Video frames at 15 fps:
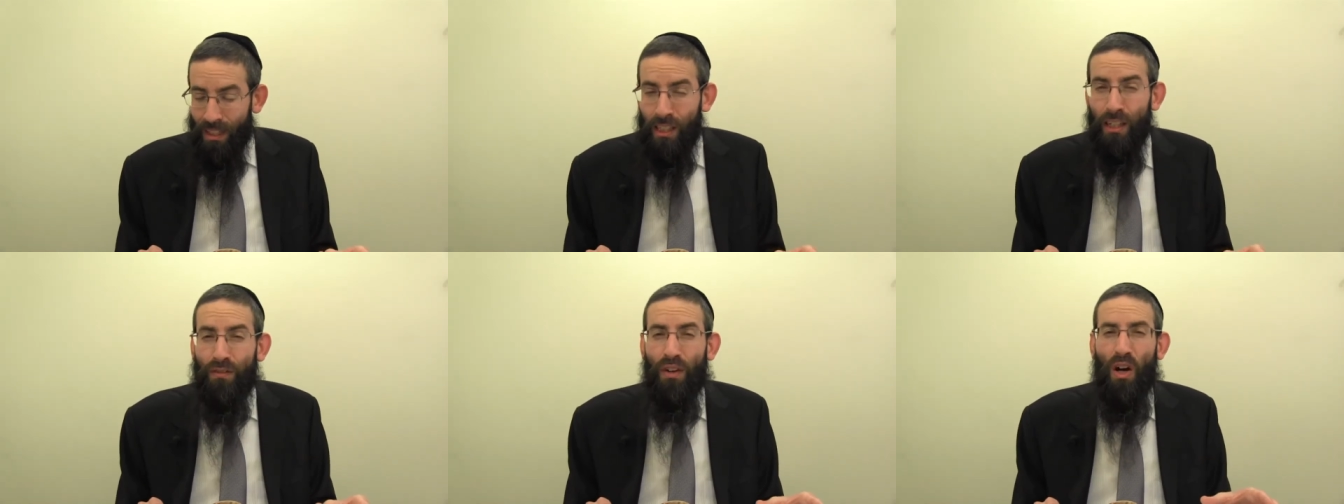
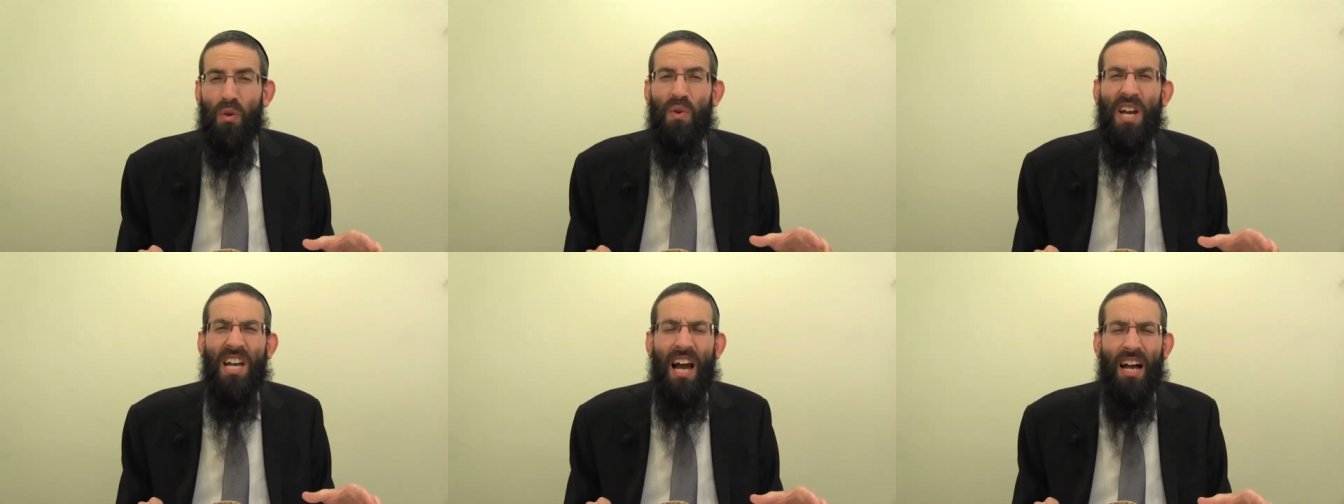
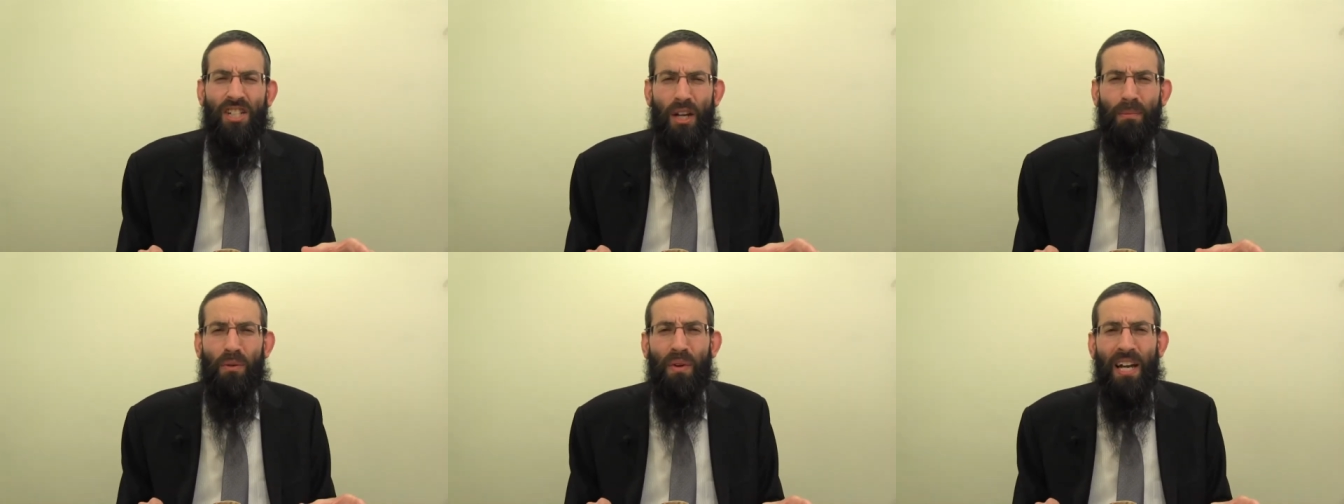Therefore,
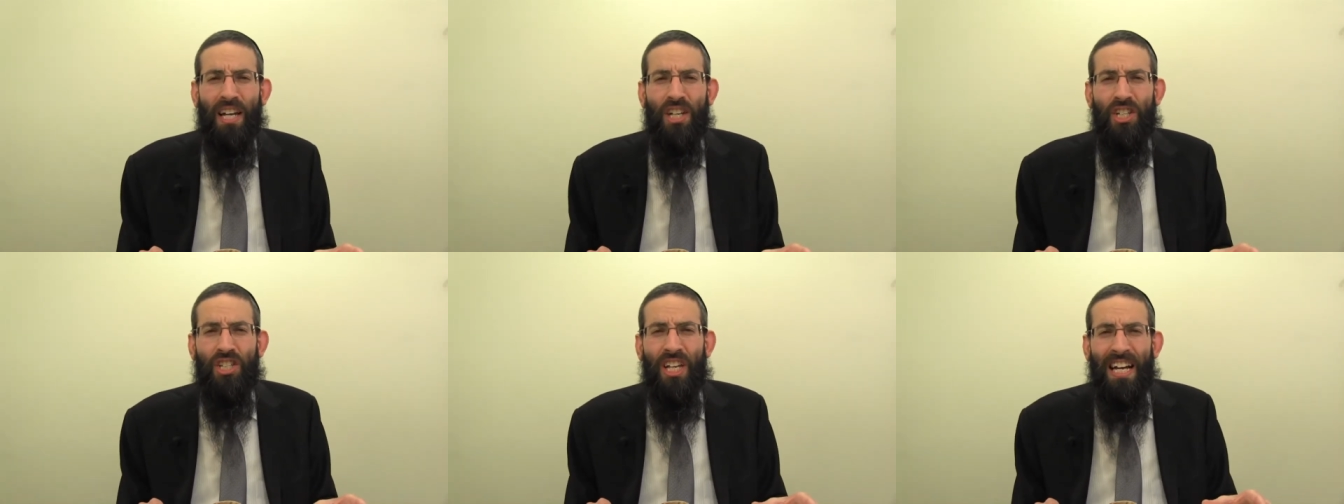Hashem
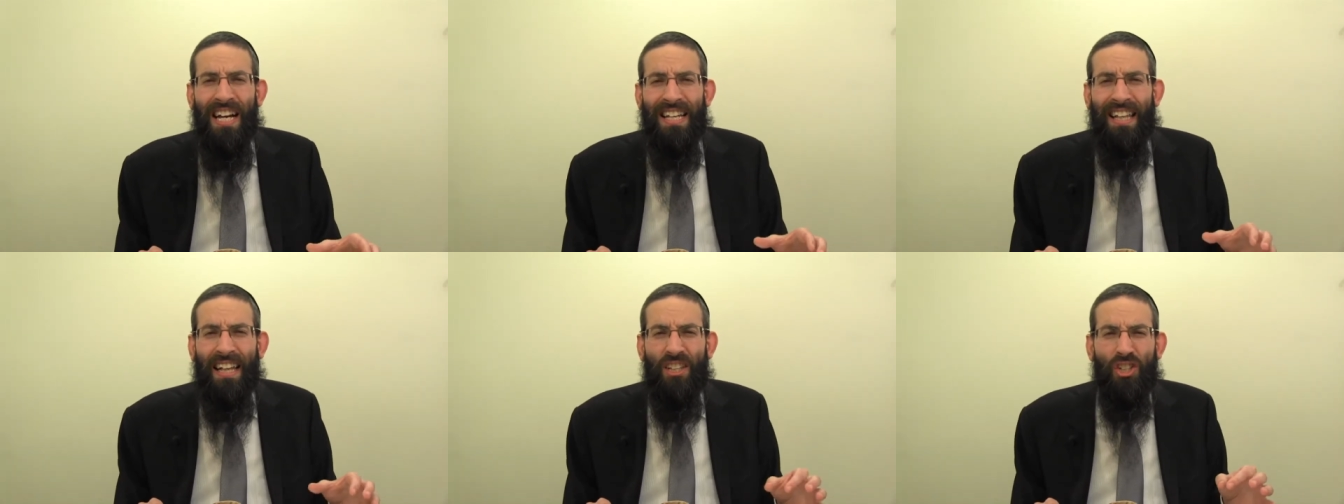arranged
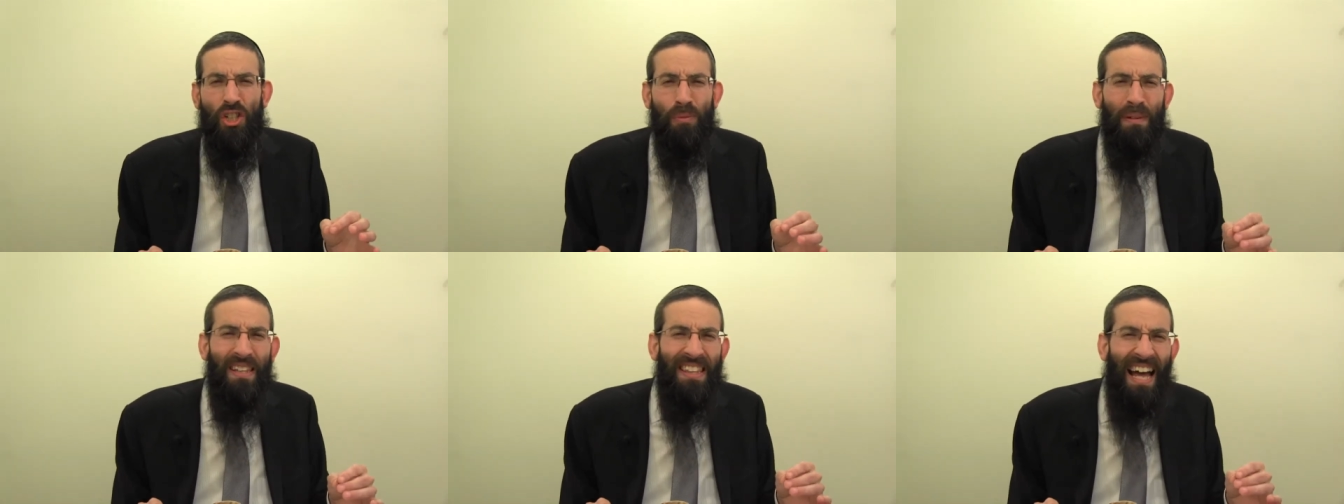that there
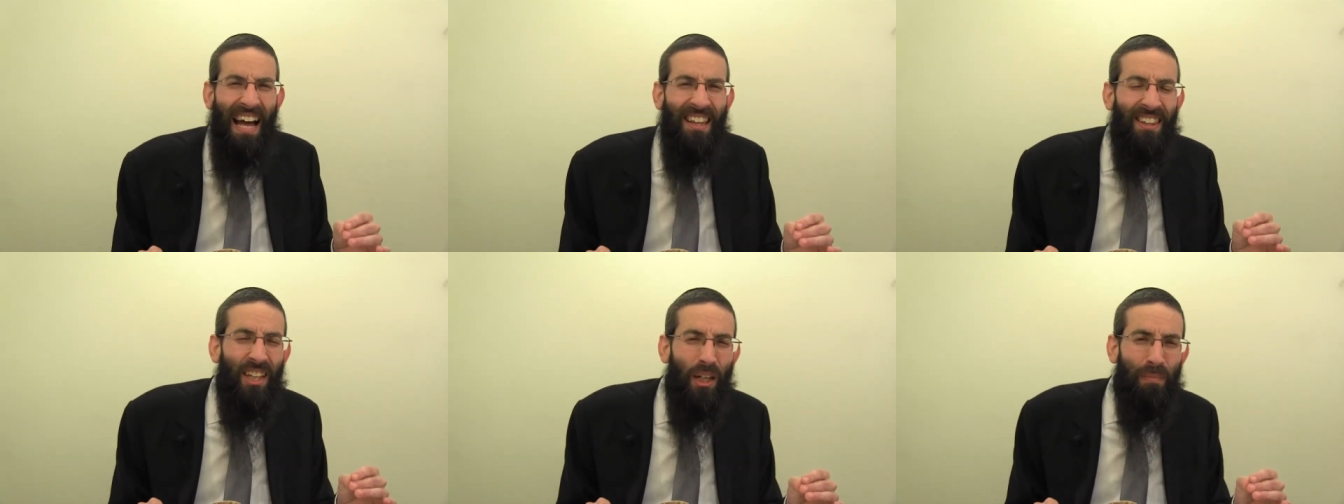should be
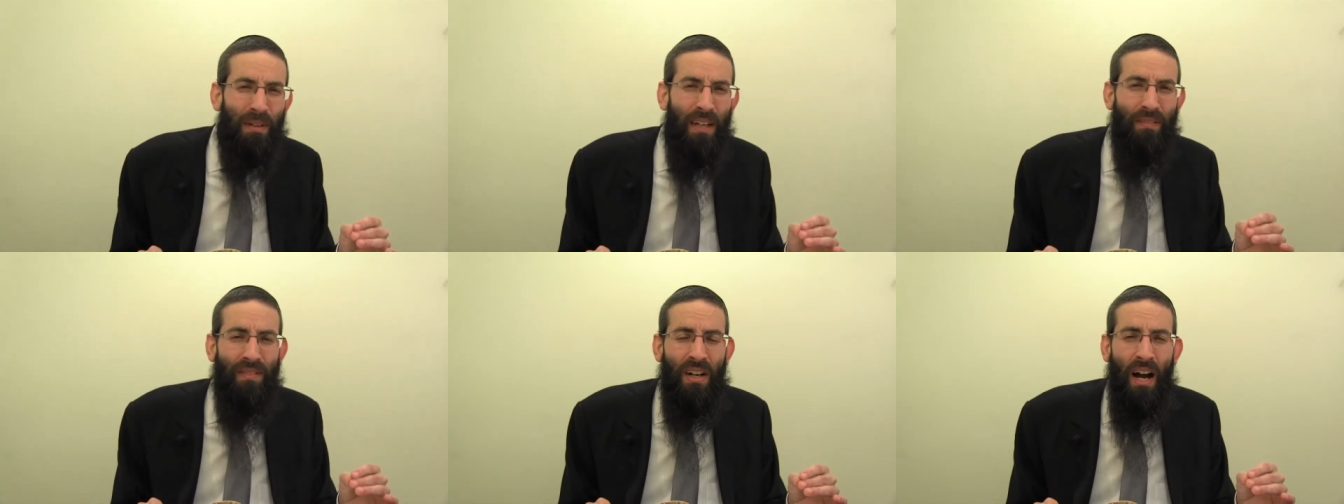that little bit
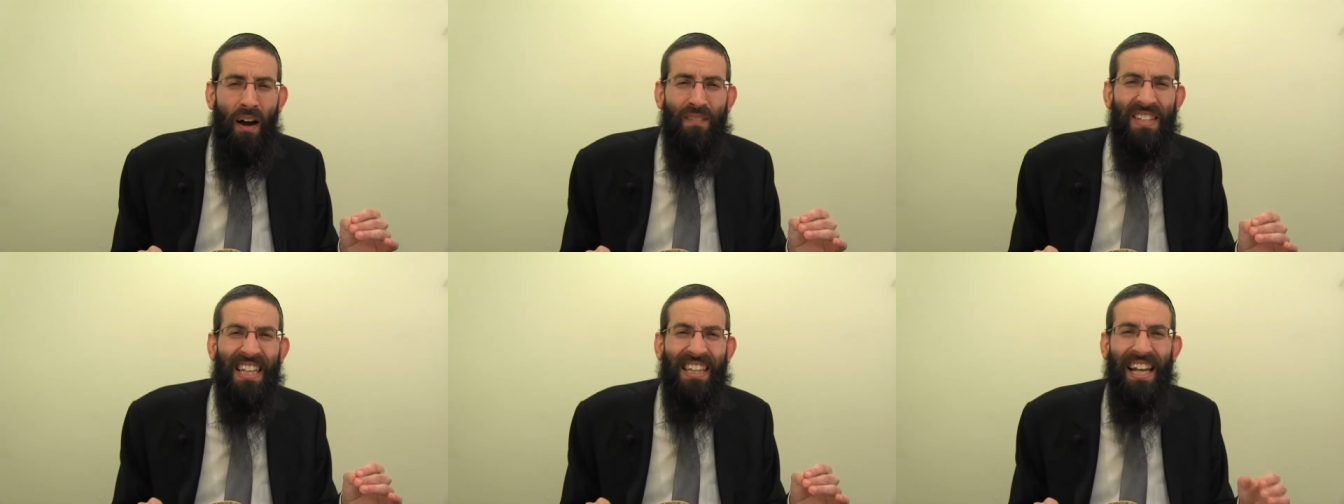of,
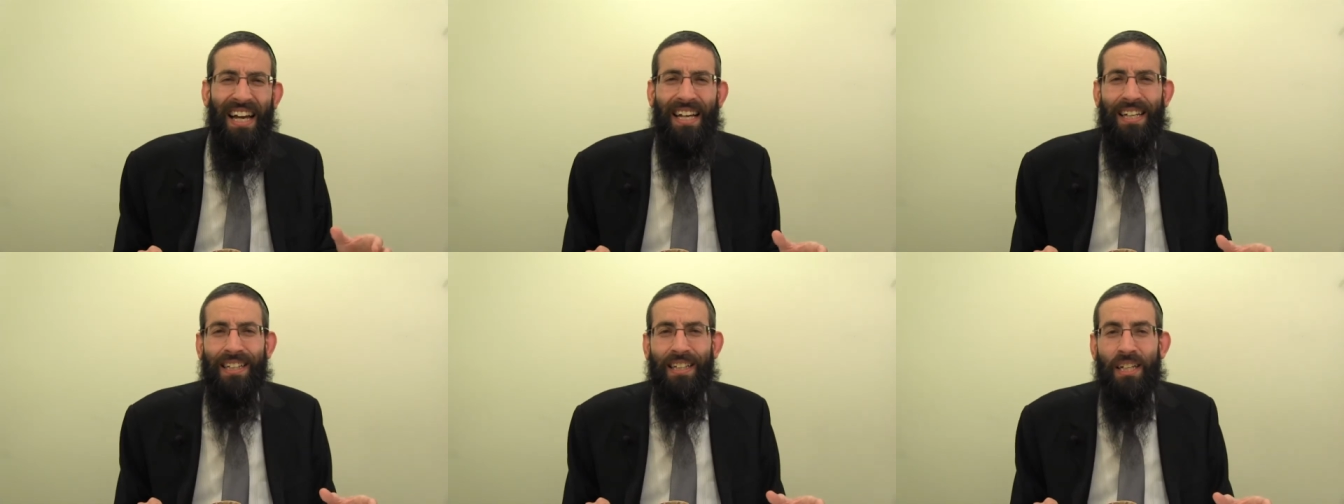of
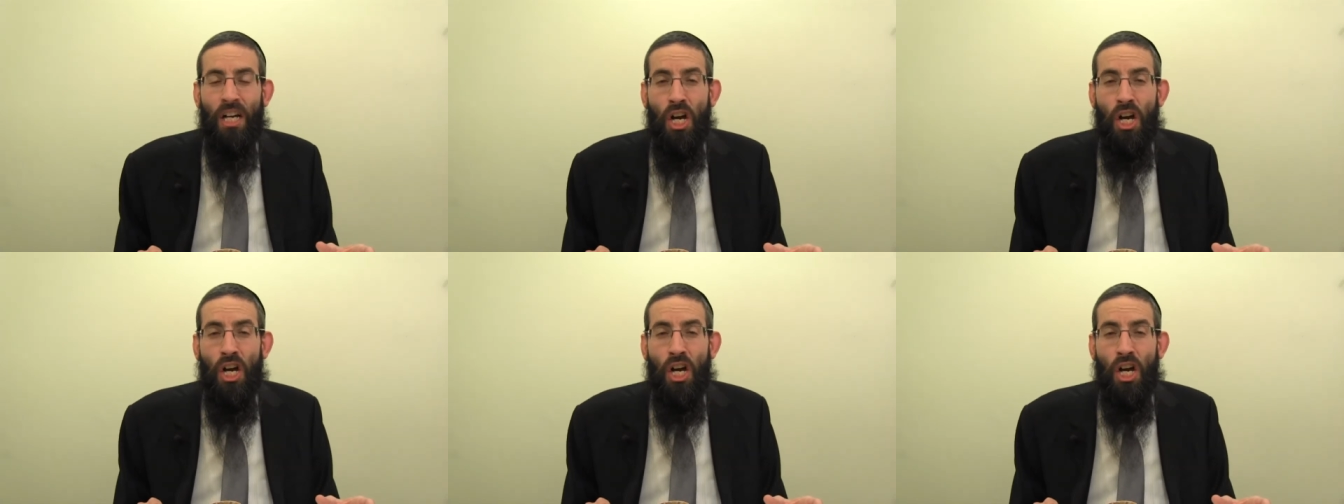delay,